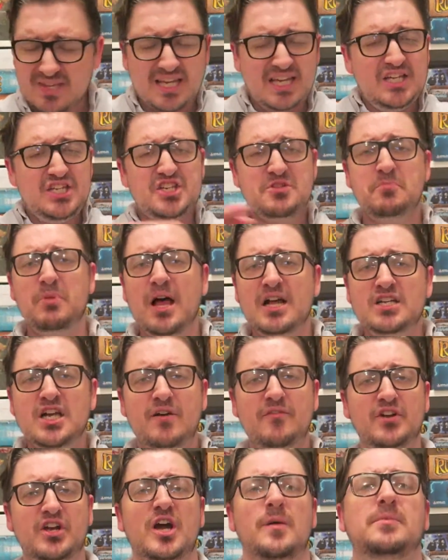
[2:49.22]
It just blocked
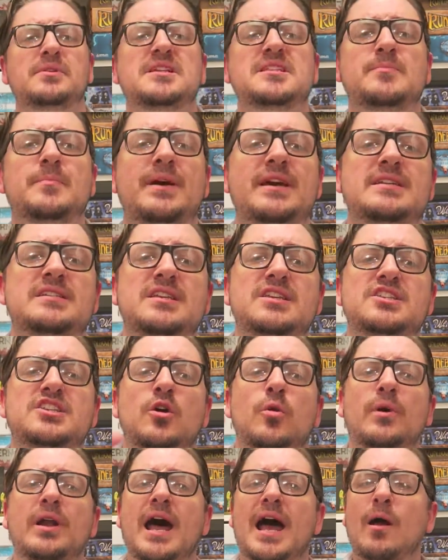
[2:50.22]
off a couple of spaces,
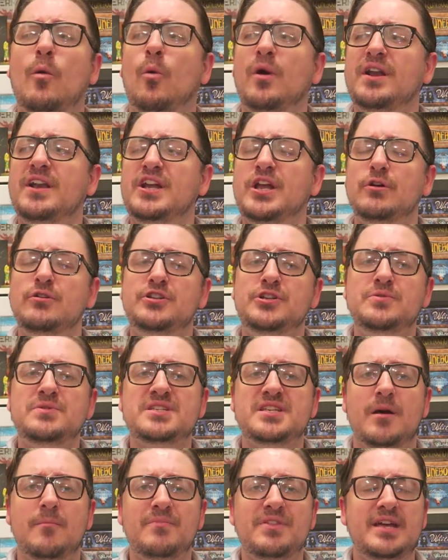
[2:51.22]
so when I wanted to go do
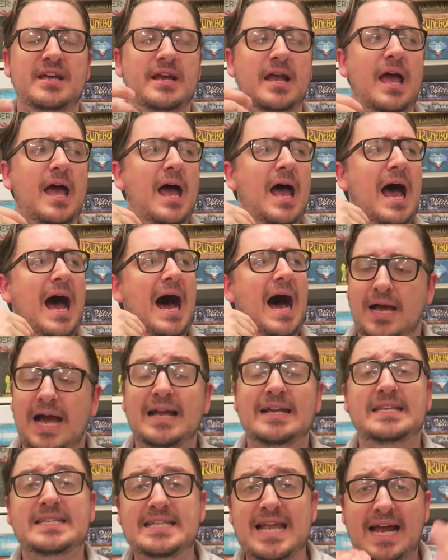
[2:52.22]
something, I
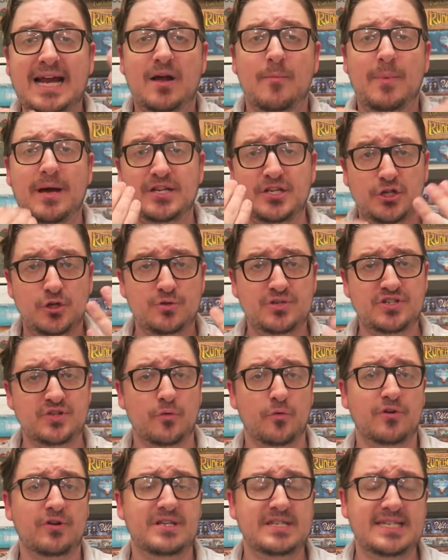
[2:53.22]
had to stack up my dudes in
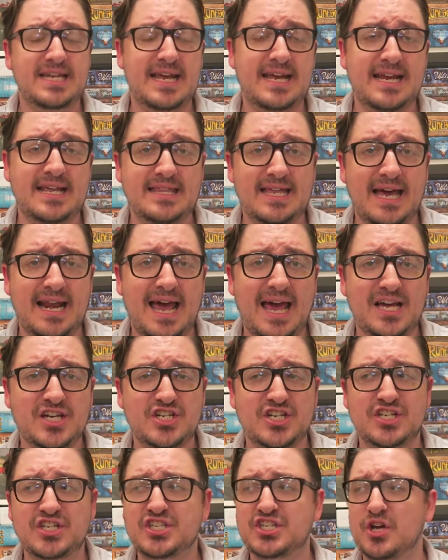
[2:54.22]
order to take that
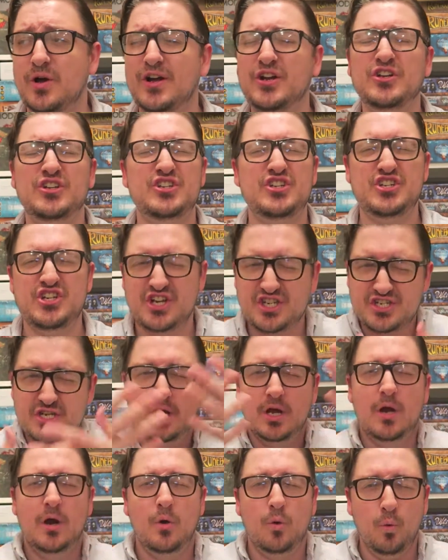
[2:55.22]
action, so I couldn't just
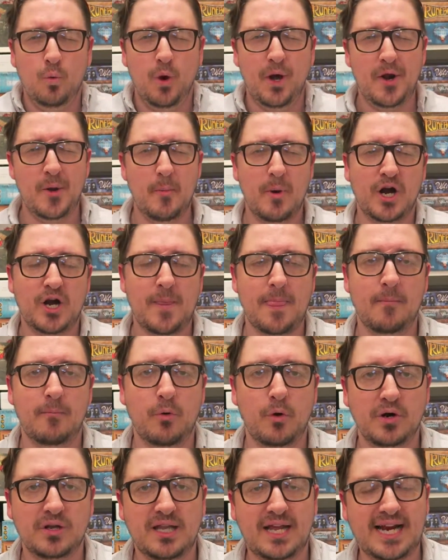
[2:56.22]
run amok on the
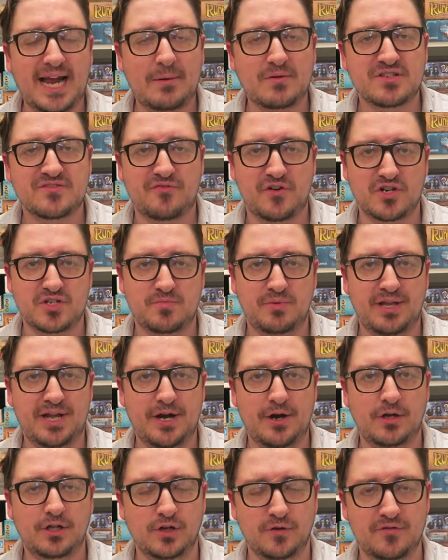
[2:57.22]
board like I was first
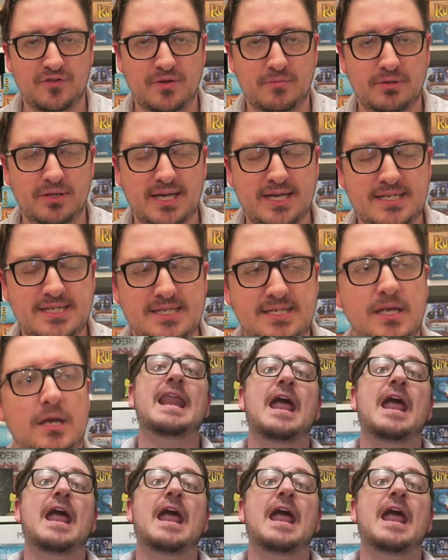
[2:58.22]
player all over the place.